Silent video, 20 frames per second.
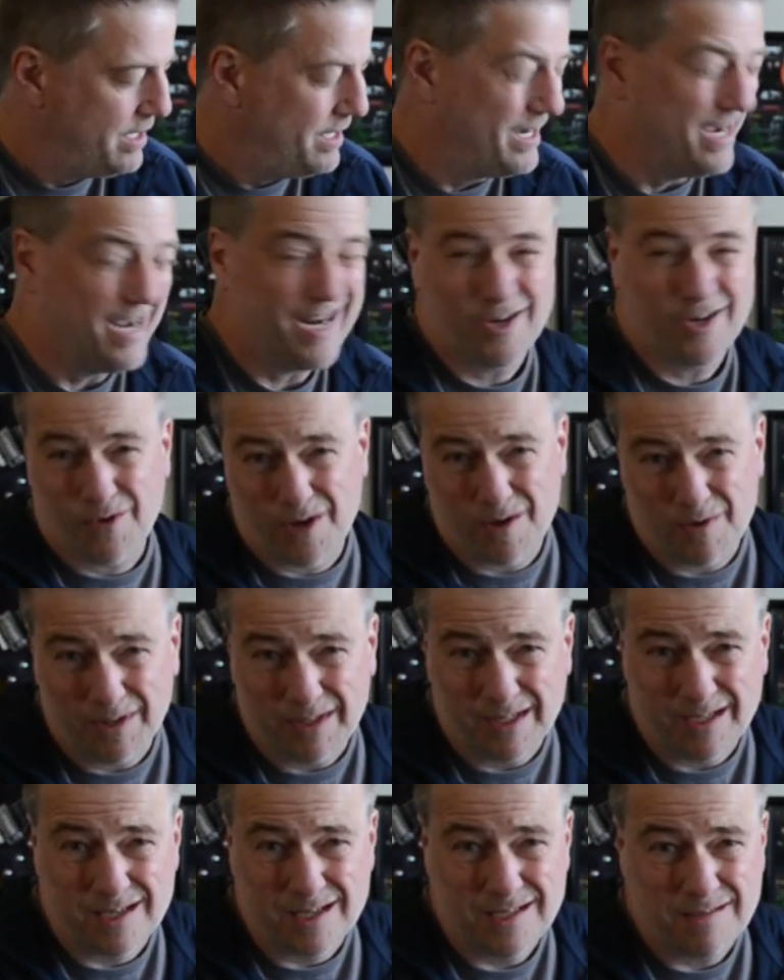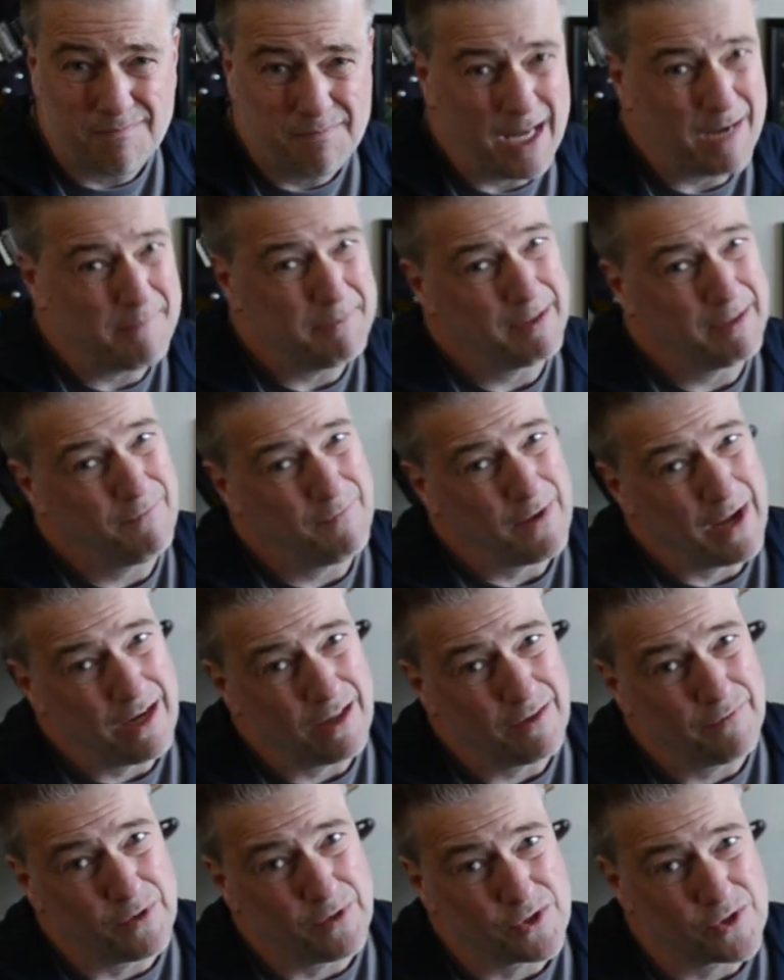I agree with this. Not a big fan of the
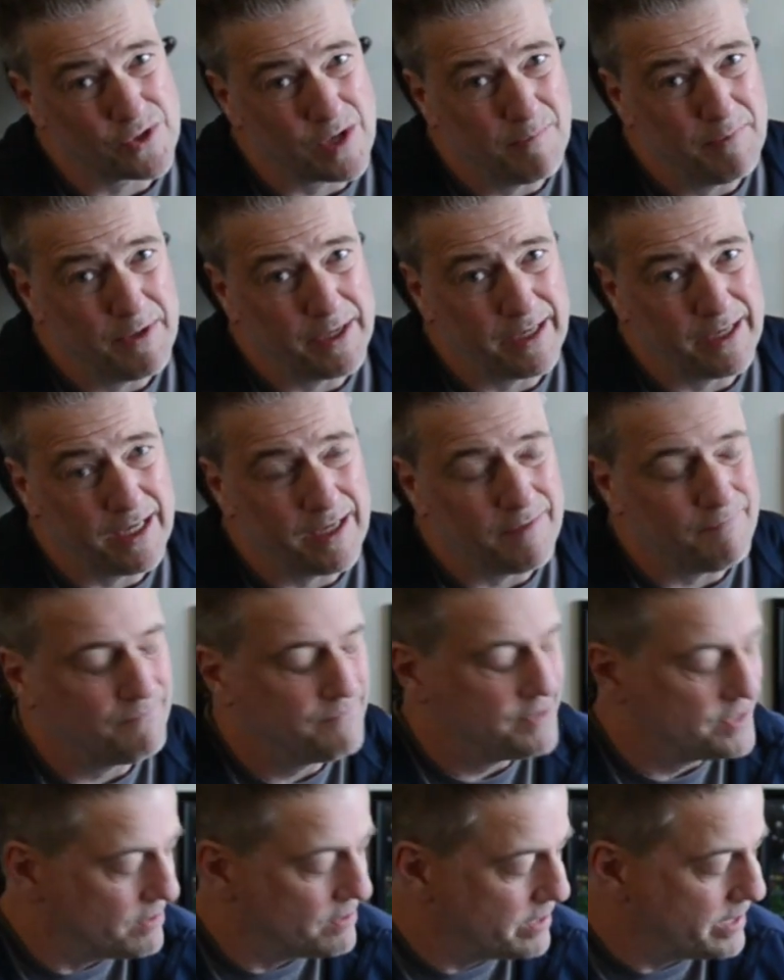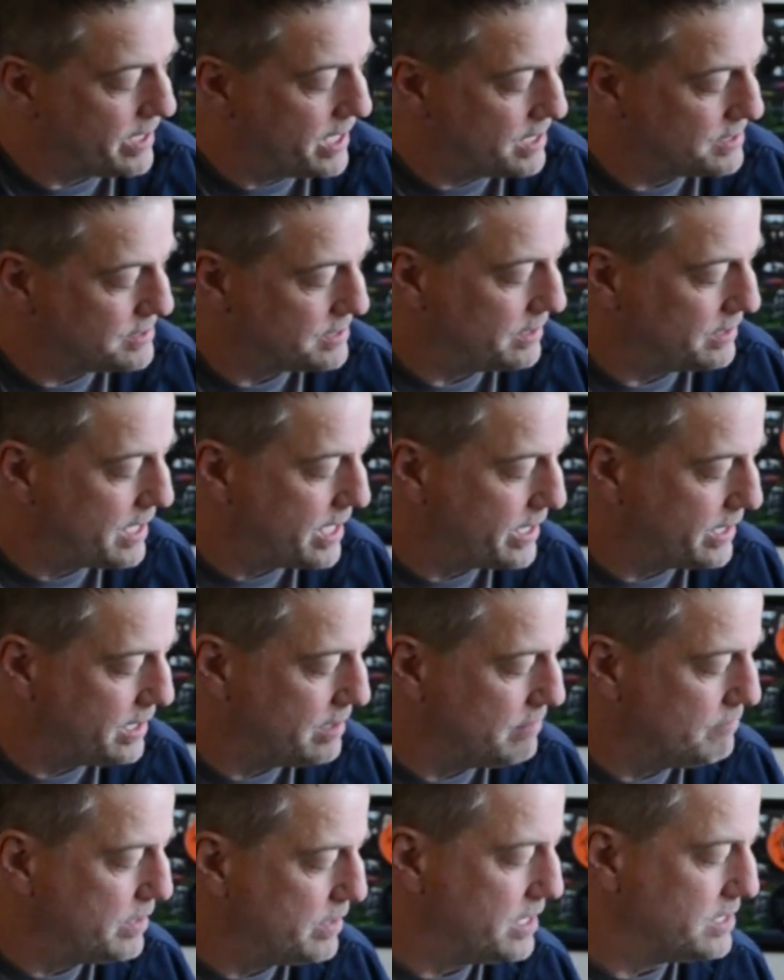full shred pickup. Sorry guys that like
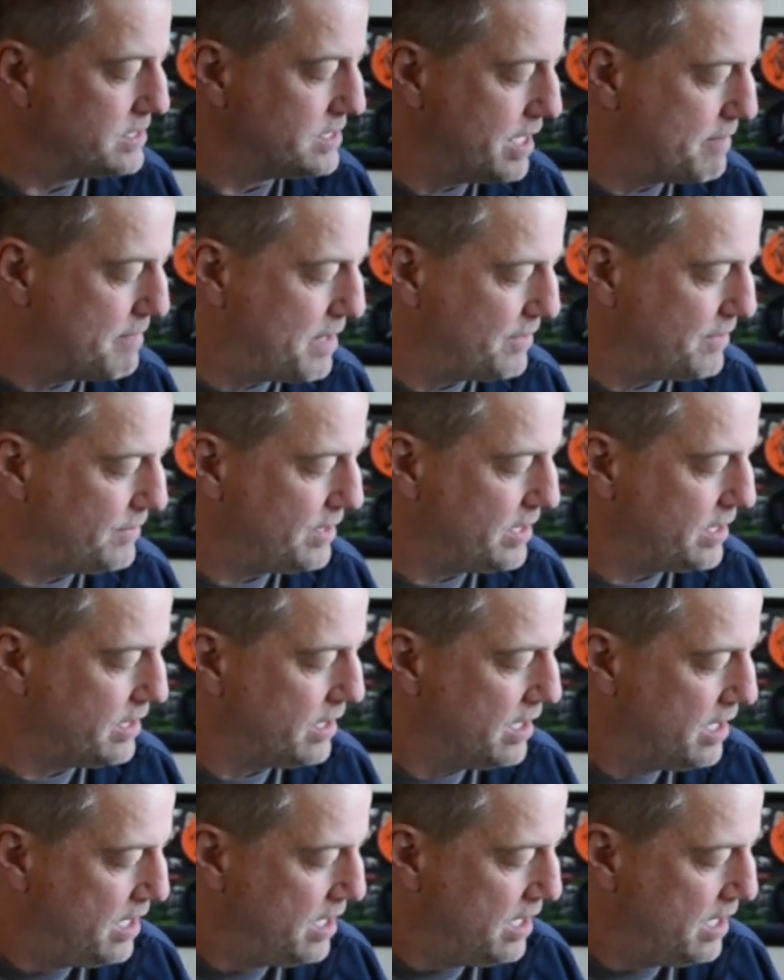it, but it's not my thing.